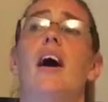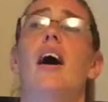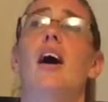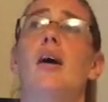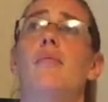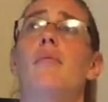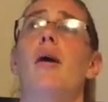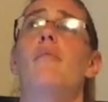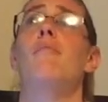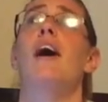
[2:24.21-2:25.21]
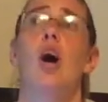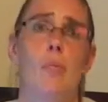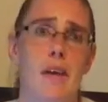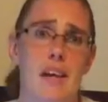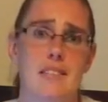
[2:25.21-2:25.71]
Um, my
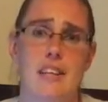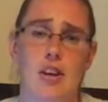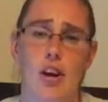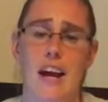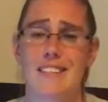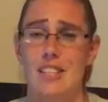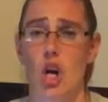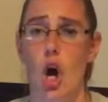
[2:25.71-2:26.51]
RPX theater has these